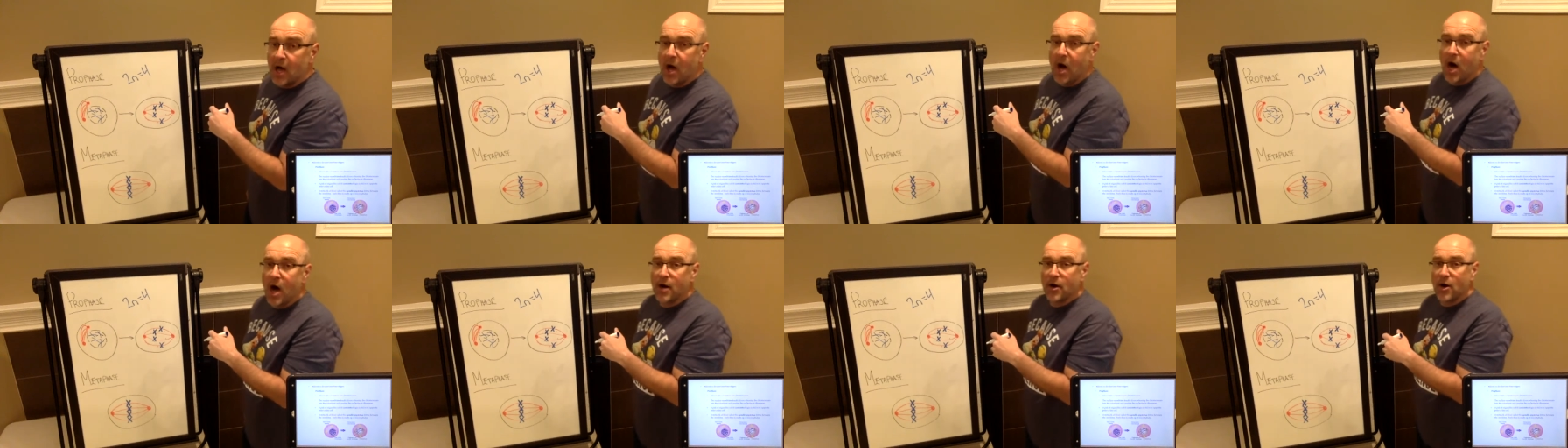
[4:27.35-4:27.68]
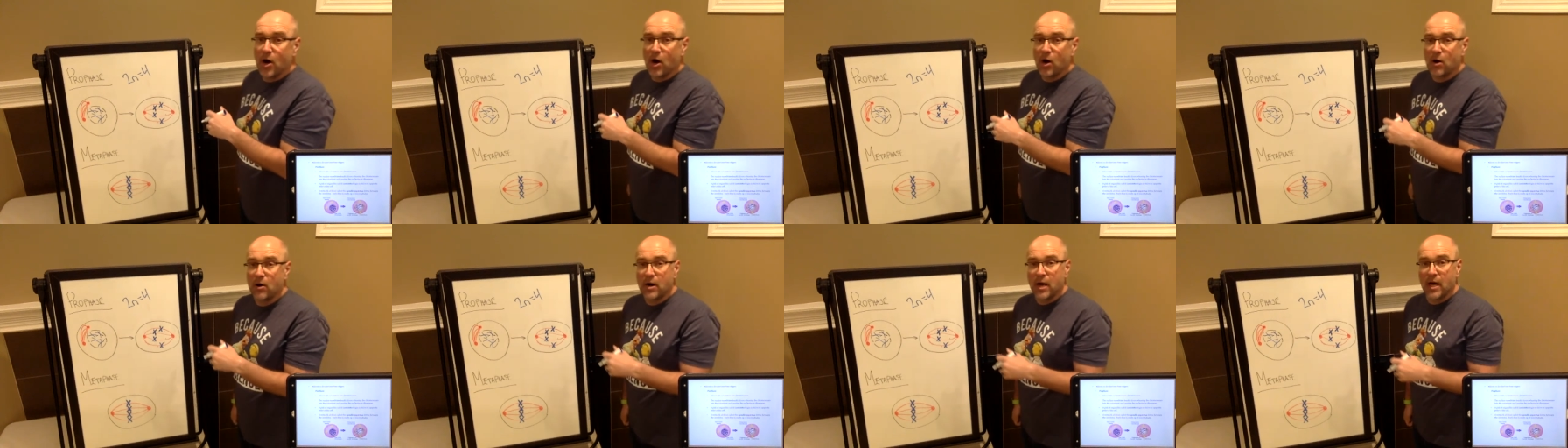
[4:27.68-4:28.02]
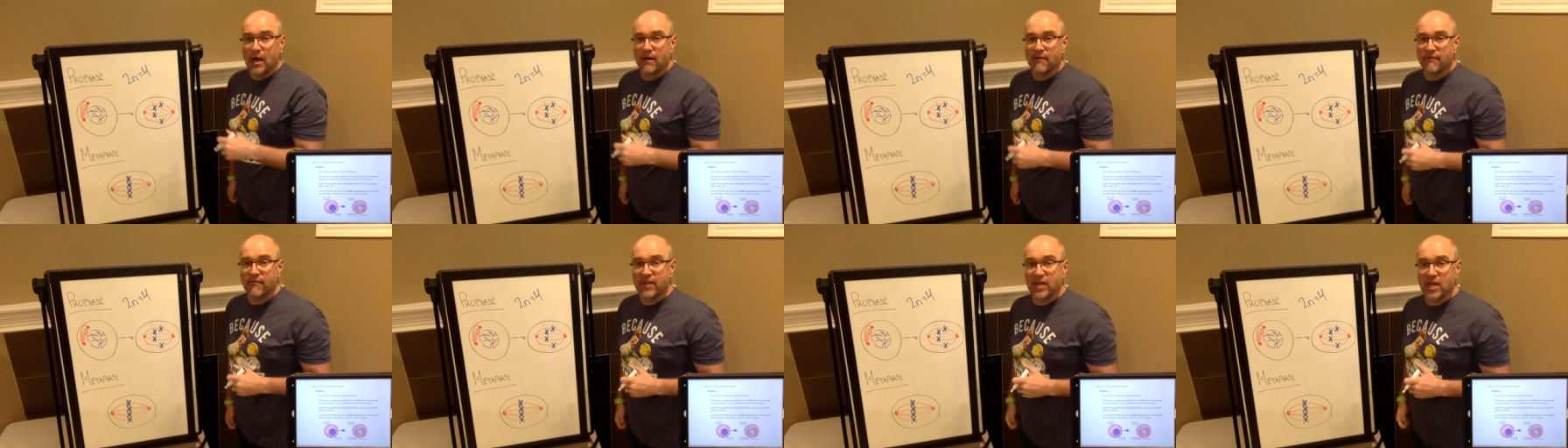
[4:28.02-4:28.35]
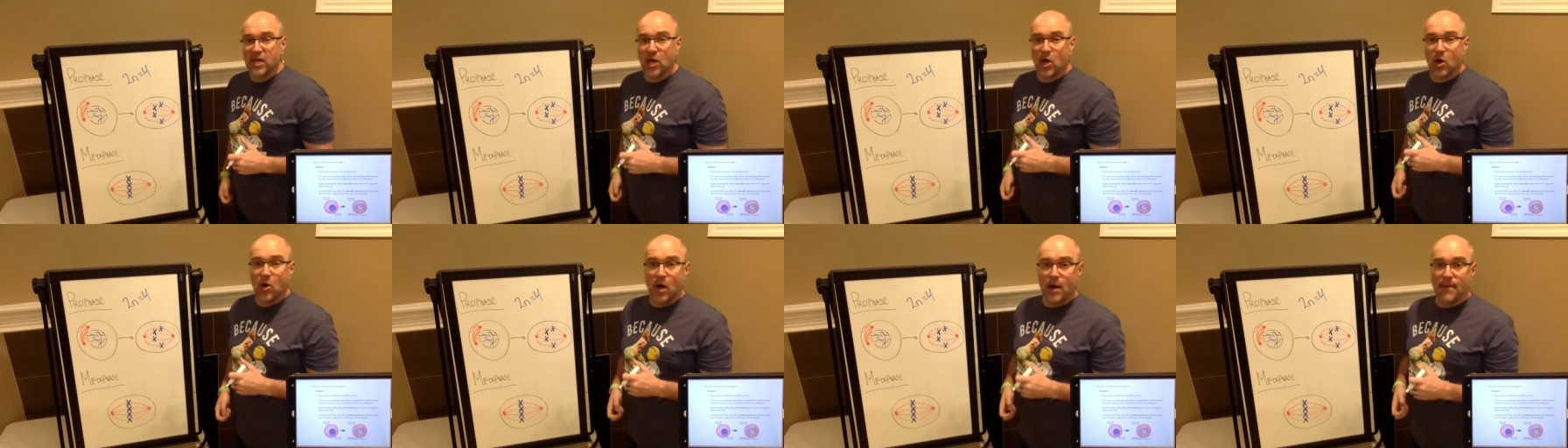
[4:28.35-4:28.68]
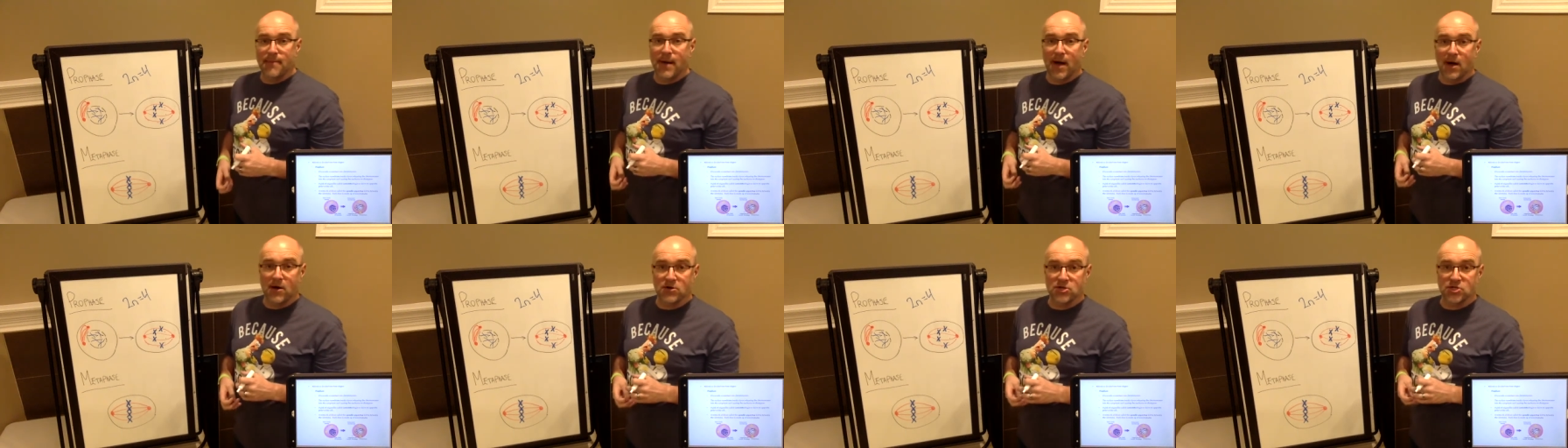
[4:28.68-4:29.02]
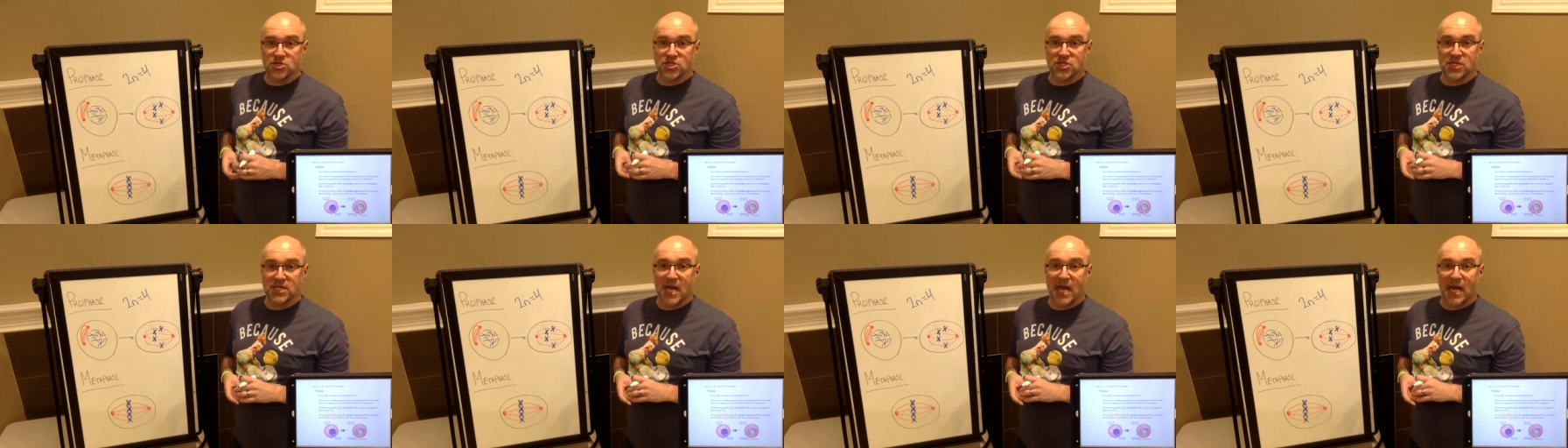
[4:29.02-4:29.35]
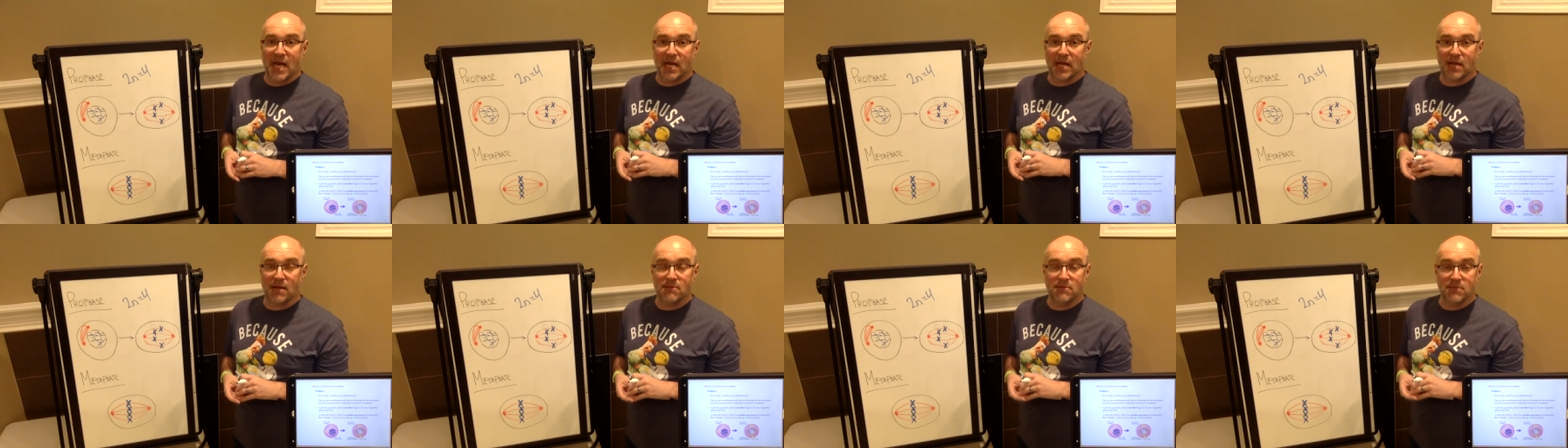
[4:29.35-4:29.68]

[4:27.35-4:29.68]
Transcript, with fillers: on our uh, video about genetic